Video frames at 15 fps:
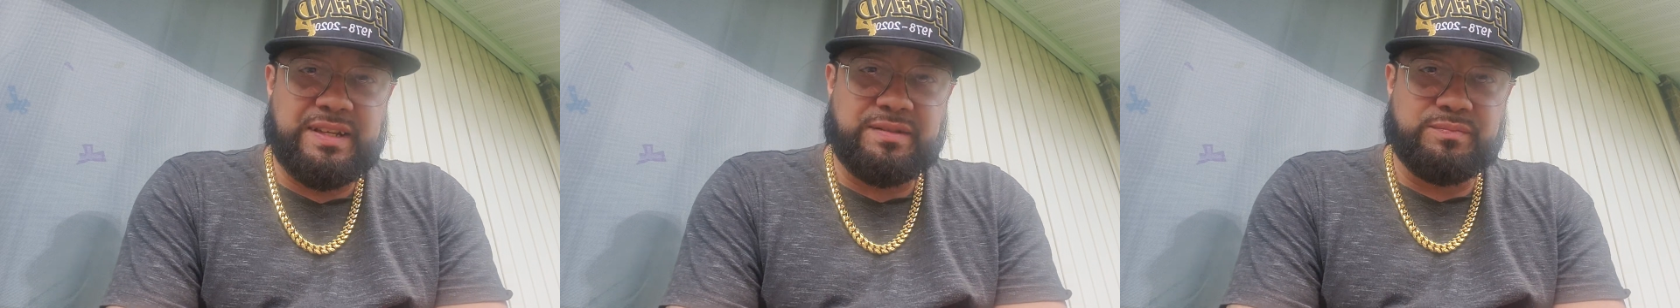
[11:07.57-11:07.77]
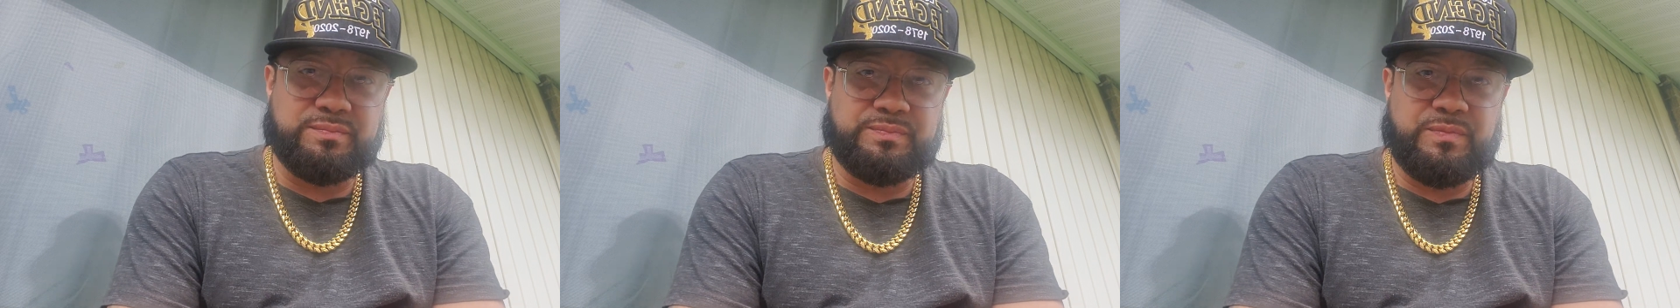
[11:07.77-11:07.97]

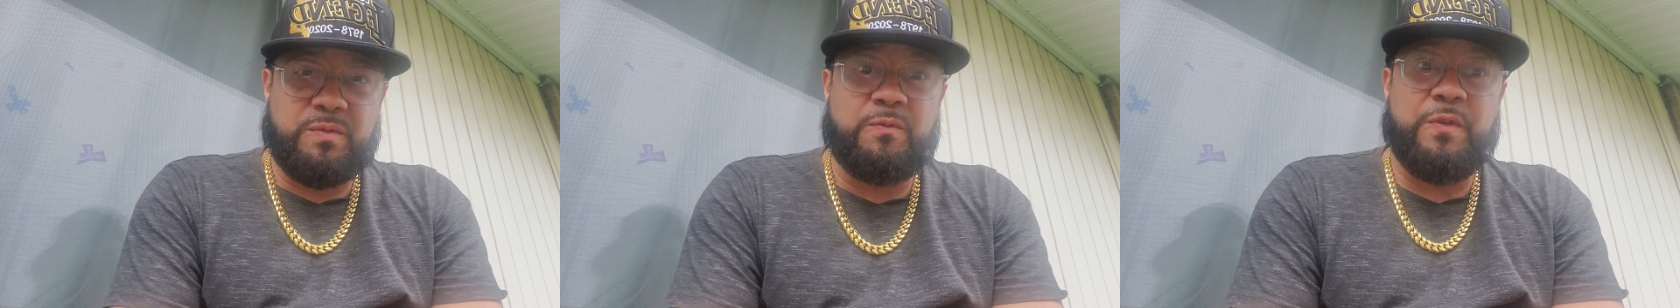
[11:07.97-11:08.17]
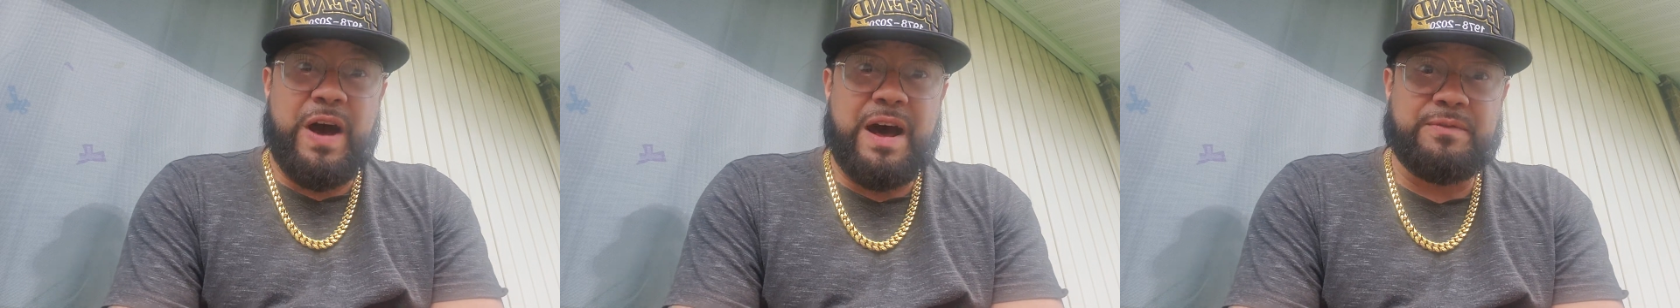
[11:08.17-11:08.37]

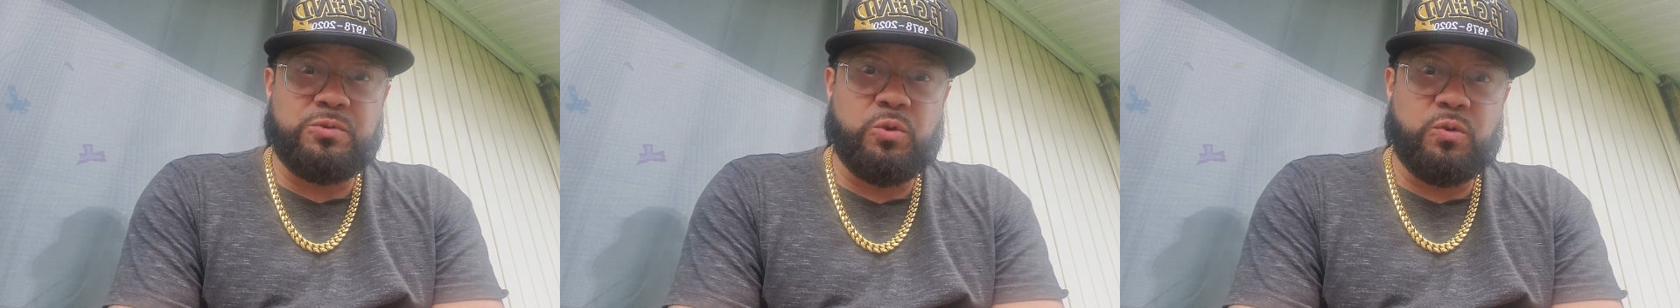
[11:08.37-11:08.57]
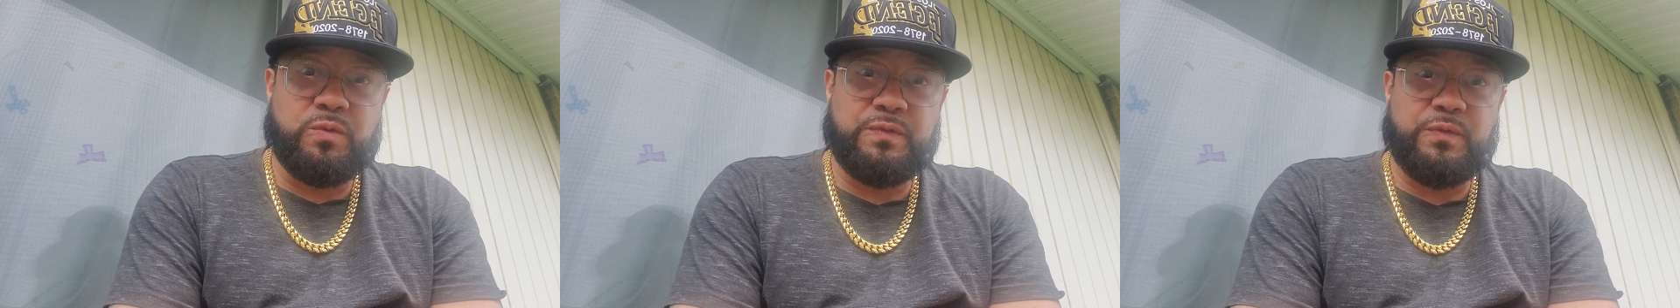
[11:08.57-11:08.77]
5
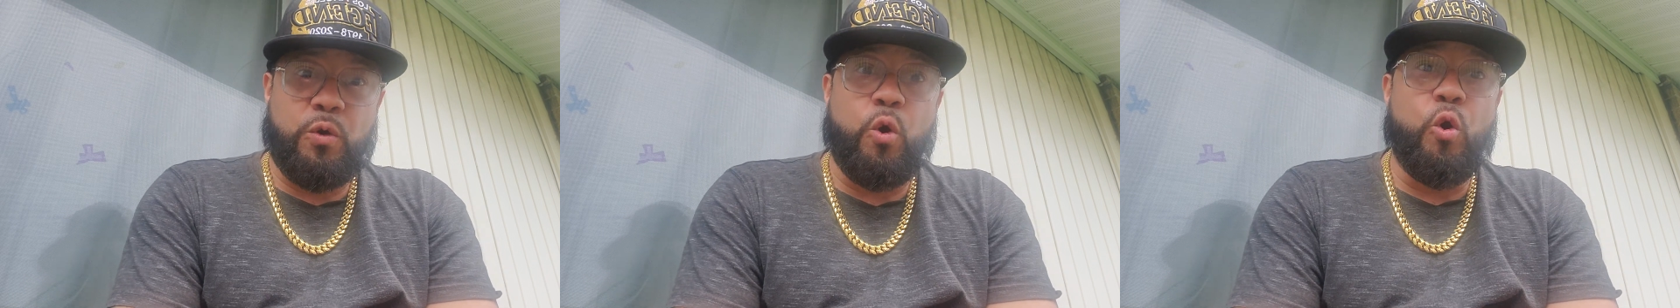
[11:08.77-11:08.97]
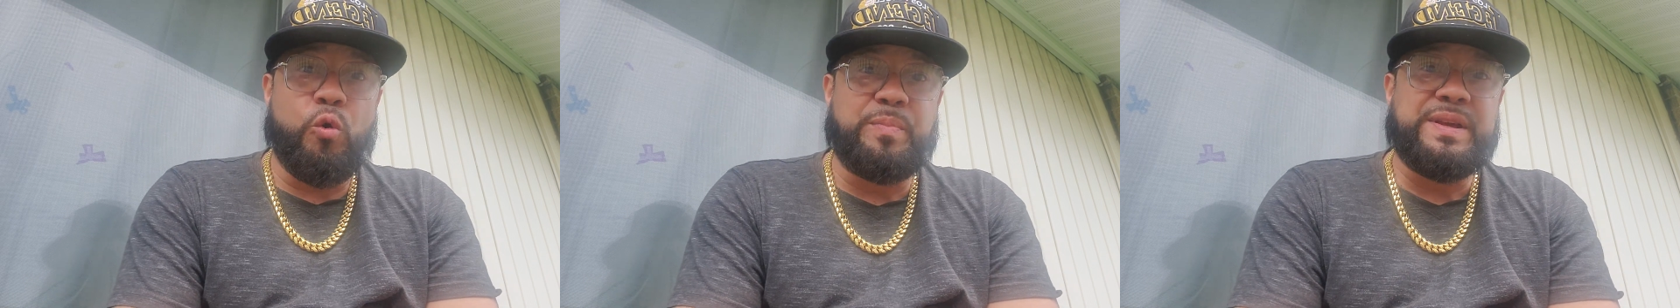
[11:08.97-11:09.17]
North.
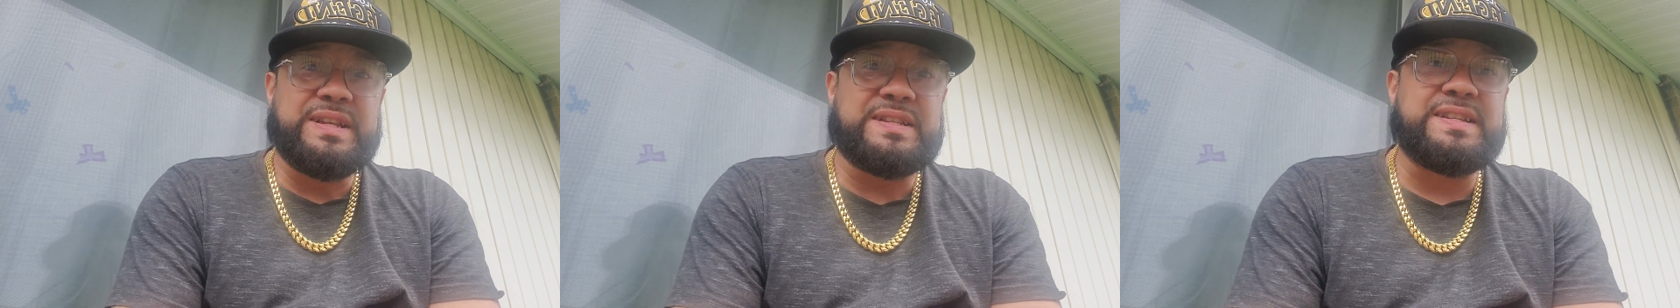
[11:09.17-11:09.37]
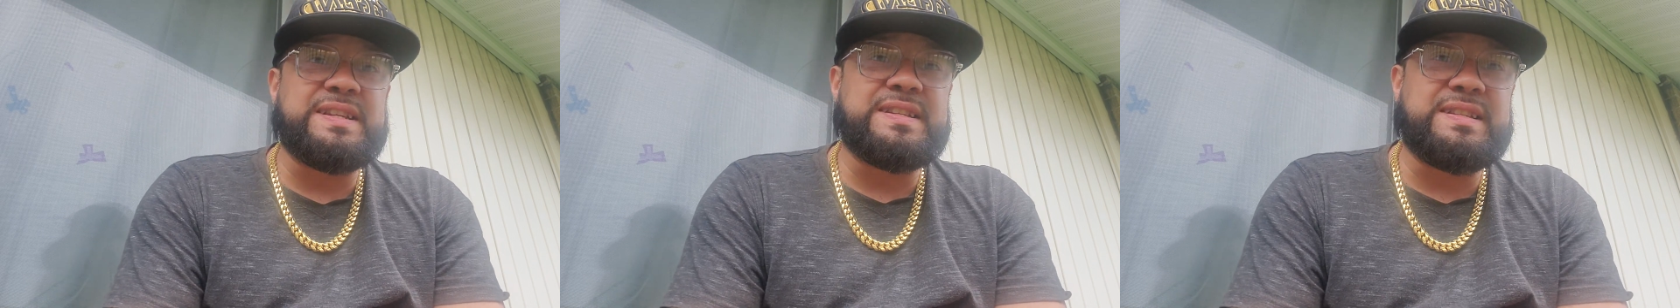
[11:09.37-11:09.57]

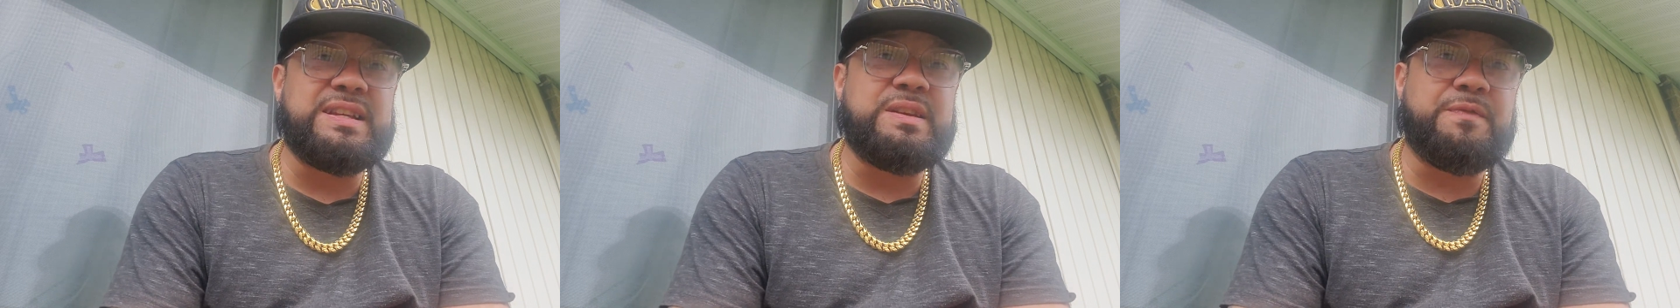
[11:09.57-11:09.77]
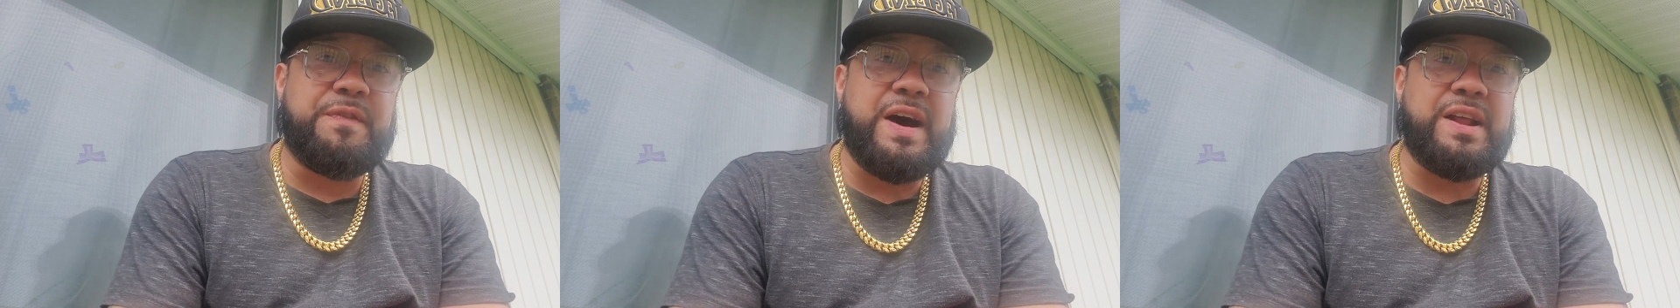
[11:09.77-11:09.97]

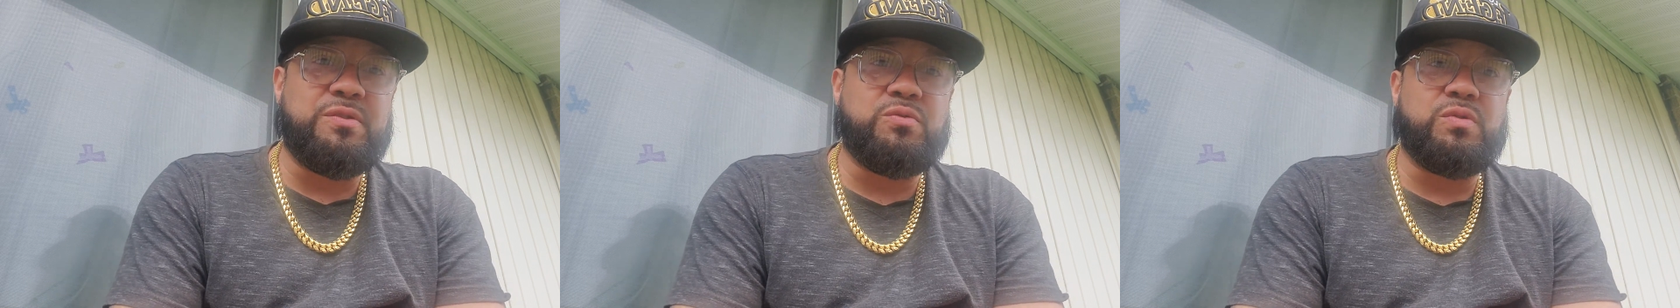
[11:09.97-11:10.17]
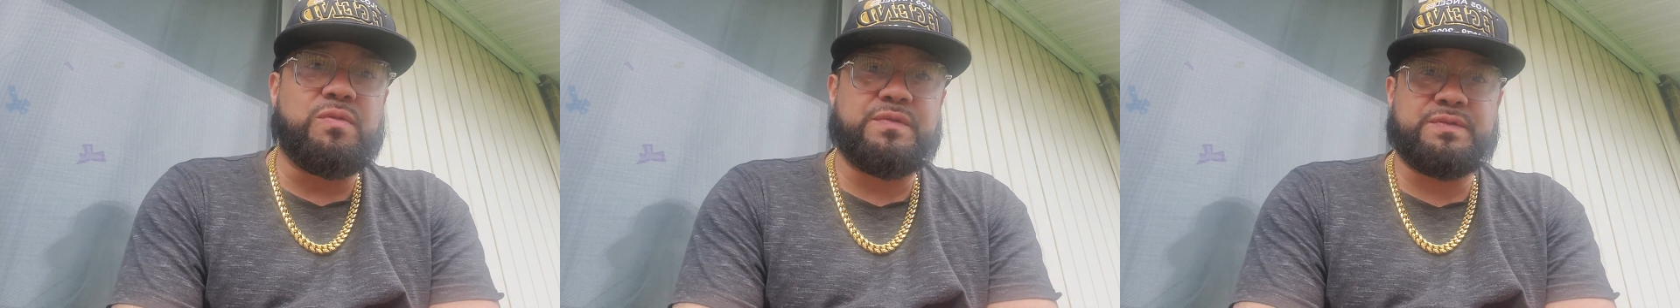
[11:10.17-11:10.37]
OBCC 5
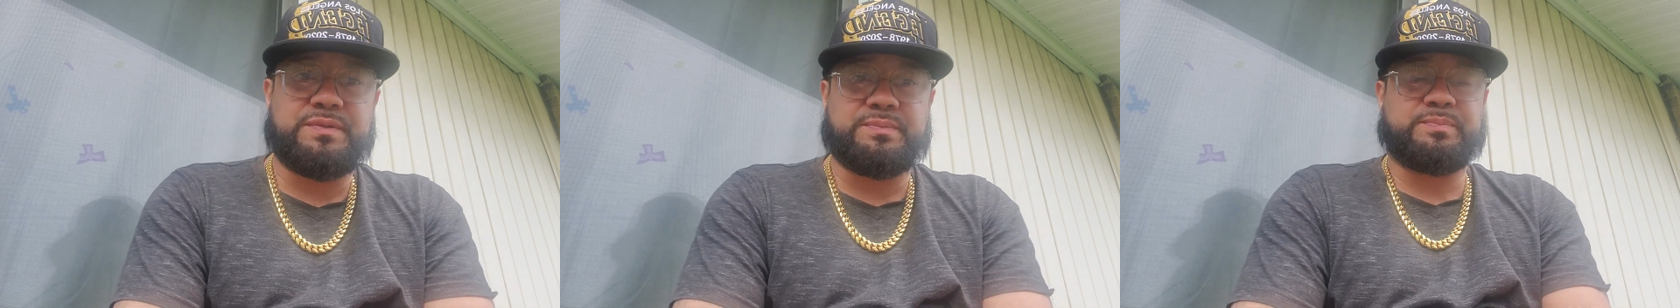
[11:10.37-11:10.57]
North.